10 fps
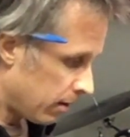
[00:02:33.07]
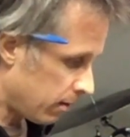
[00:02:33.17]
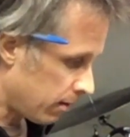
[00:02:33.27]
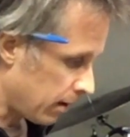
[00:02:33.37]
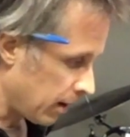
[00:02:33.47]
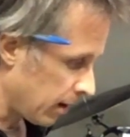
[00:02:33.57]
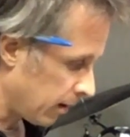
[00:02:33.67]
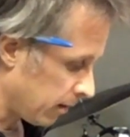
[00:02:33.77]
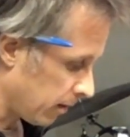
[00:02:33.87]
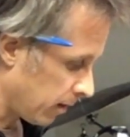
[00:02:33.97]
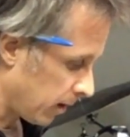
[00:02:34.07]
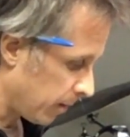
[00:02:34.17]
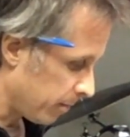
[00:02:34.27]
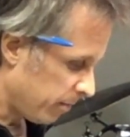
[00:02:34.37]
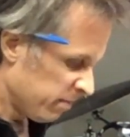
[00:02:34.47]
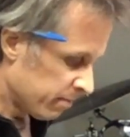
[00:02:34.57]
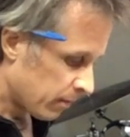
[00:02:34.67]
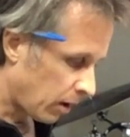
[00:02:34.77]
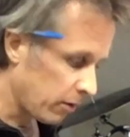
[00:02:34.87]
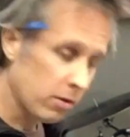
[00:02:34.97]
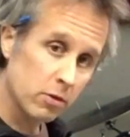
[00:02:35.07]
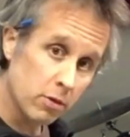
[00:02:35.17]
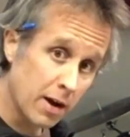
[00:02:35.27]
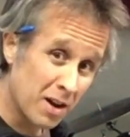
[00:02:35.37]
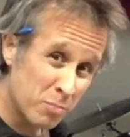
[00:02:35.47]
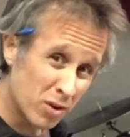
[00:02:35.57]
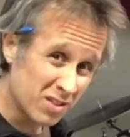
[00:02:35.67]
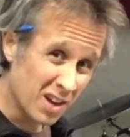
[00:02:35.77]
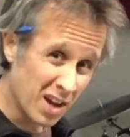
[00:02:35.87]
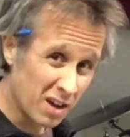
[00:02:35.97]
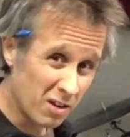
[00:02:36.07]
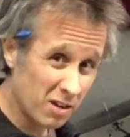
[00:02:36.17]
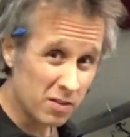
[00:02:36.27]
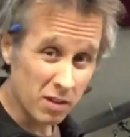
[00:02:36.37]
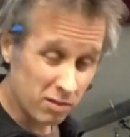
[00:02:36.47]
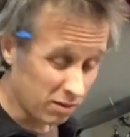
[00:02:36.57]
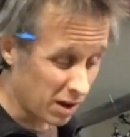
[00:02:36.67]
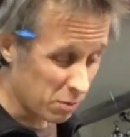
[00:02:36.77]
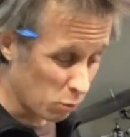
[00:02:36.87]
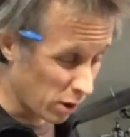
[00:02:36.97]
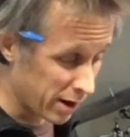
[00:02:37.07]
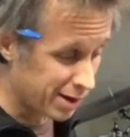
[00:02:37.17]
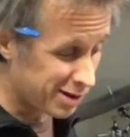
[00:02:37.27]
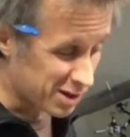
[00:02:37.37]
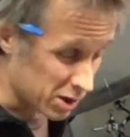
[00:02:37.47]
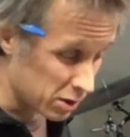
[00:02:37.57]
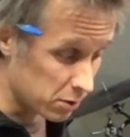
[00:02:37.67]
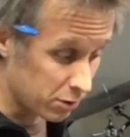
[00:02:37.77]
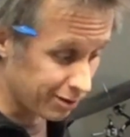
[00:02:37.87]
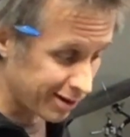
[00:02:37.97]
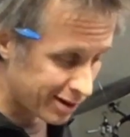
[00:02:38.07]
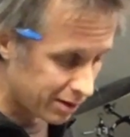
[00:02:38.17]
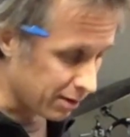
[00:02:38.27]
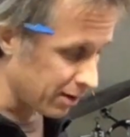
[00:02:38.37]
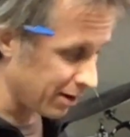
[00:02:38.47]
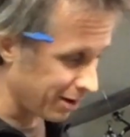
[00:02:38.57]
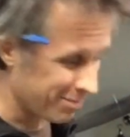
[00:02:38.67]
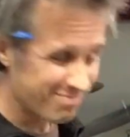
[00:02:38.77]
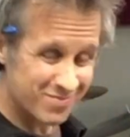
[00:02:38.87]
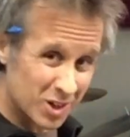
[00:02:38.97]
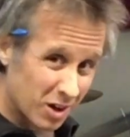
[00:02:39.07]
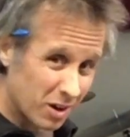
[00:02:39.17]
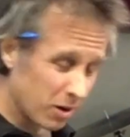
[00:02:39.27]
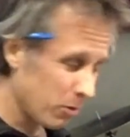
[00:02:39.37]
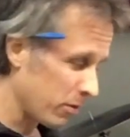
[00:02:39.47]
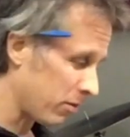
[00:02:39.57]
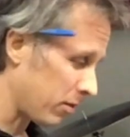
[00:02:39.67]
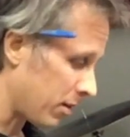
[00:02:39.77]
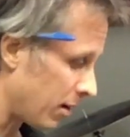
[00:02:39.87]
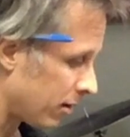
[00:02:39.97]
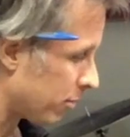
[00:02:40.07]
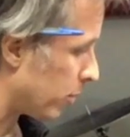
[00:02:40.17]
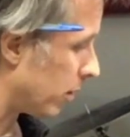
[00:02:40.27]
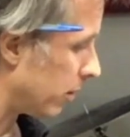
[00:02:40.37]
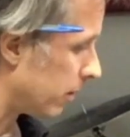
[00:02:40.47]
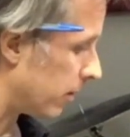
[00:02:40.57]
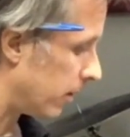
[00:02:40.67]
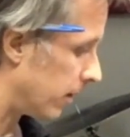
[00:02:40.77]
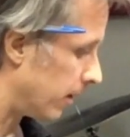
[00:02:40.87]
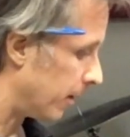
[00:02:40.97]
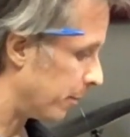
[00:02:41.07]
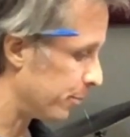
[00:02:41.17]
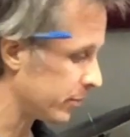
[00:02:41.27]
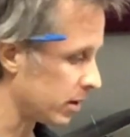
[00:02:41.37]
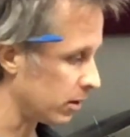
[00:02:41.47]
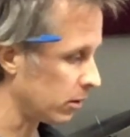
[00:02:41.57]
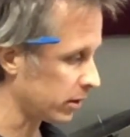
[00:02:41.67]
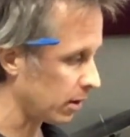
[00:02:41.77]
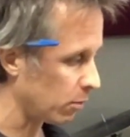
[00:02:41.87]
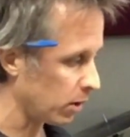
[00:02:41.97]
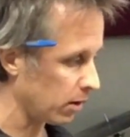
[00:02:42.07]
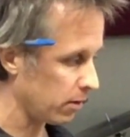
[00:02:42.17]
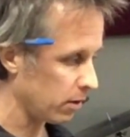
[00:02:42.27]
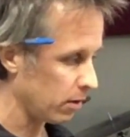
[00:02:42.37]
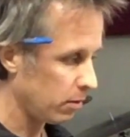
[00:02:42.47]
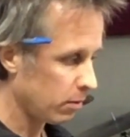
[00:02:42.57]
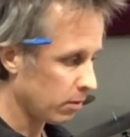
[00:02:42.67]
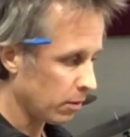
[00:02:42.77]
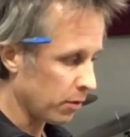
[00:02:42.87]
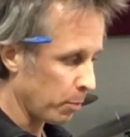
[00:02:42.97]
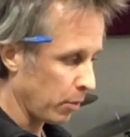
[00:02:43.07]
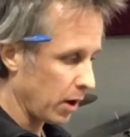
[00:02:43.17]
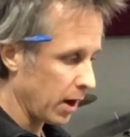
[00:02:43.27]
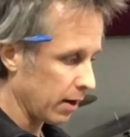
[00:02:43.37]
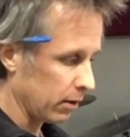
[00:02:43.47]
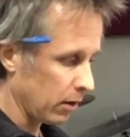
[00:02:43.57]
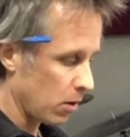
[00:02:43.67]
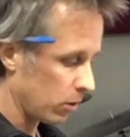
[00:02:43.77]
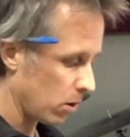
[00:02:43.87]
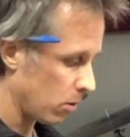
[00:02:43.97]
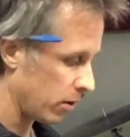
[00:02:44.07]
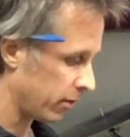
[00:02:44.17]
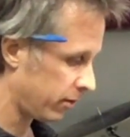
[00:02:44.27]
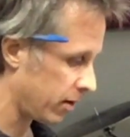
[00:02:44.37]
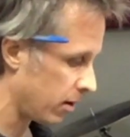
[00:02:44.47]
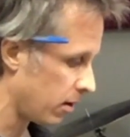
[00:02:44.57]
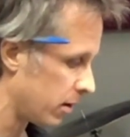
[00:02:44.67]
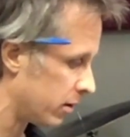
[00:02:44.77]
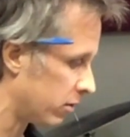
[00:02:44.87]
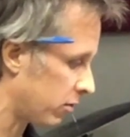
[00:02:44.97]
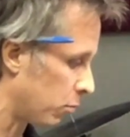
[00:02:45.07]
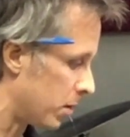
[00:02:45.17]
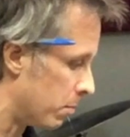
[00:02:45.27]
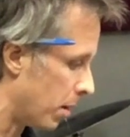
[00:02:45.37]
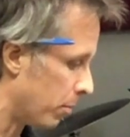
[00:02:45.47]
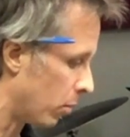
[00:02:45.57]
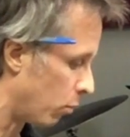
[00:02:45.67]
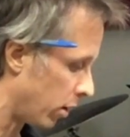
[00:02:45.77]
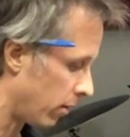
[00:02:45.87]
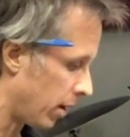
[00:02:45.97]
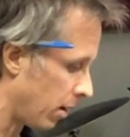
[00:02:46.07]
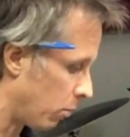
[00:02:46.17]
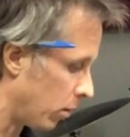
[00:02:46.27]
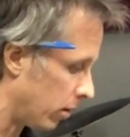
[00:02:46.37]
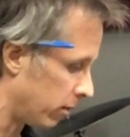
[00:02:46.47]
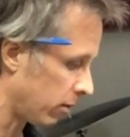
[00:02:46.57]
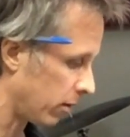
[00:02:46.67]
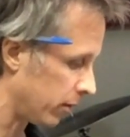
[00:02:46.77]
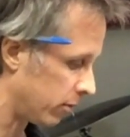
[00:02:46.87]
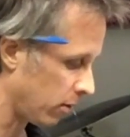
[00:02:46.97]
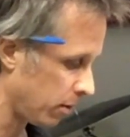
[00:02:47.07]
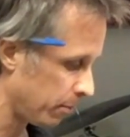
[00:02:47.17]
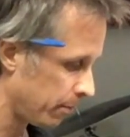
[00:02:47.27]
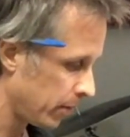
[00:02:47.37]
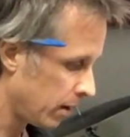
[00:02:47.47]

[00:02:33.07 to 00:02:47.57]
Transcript: And also try to put the head on the same way, usually. Not always the case, but you look at where the brand logo is here and you just remember where that was on the drum